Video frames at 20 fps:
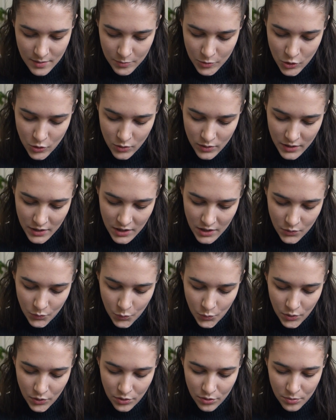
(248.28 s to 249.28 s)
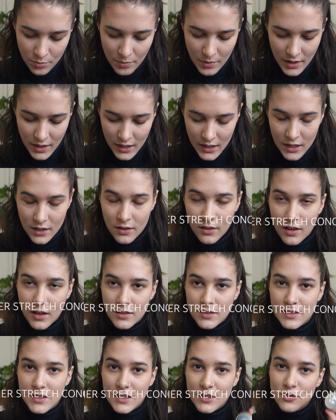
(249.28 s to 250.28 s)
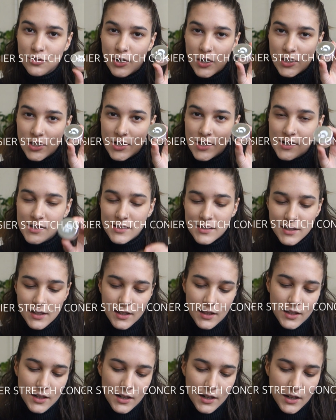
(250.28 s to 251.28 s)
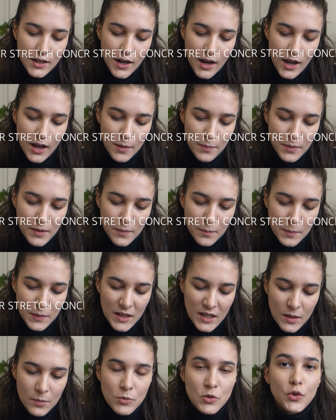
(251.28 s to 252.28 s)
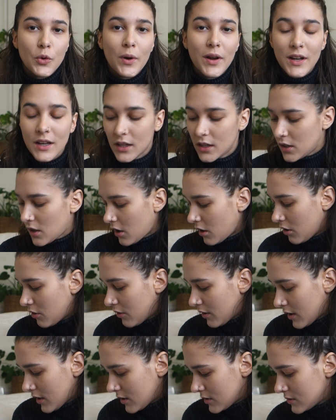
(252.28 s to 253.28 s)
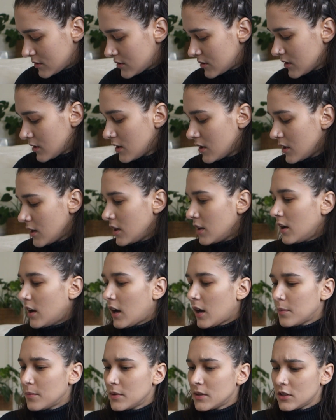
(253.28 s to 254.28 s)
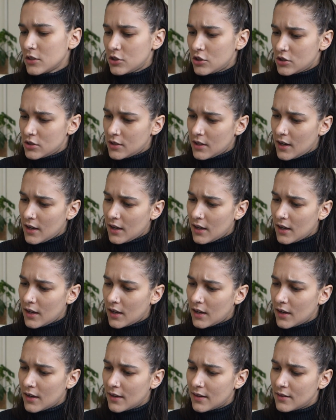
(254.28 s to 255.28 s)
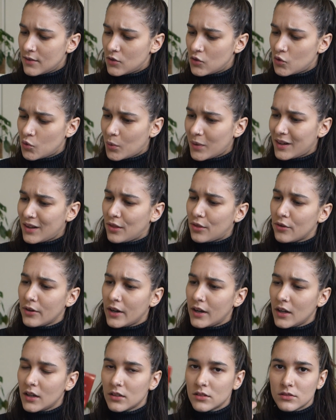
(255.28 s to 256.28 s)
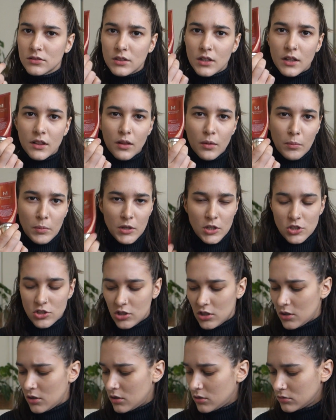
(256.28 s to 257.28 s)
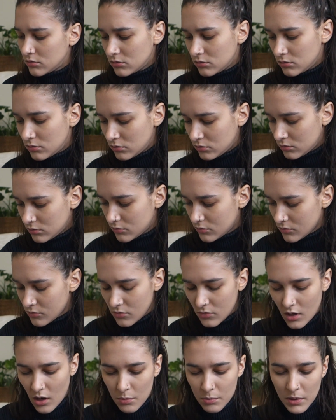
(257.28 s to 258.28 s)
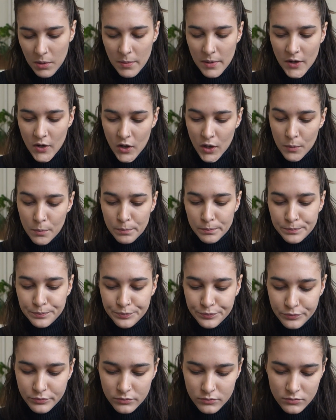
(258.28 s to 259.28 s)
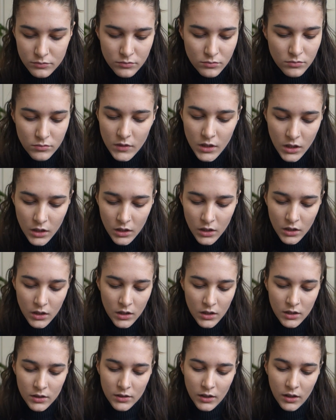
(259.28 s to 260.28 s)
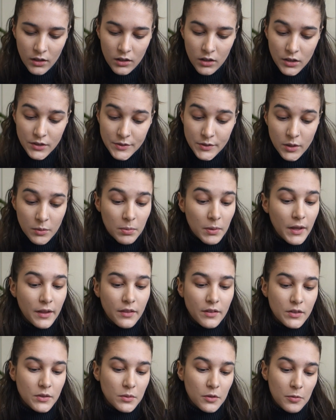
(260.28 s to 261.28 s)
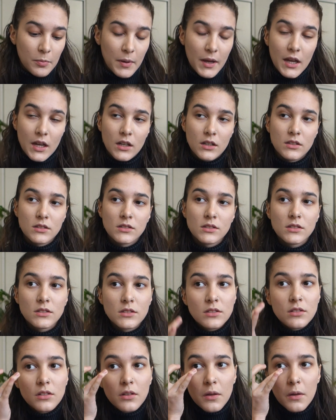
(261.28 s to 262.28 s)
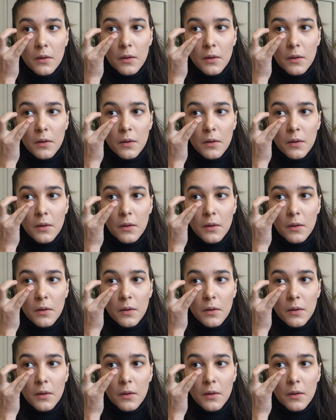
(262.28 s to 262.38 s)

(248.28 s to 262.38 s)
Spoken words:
I'm going in with my Glossy Stretch Concealer. I'm in medium 20. Oh, and I'm in the shade 23 in the Misha BB cream. And I'll also apply this with my hands.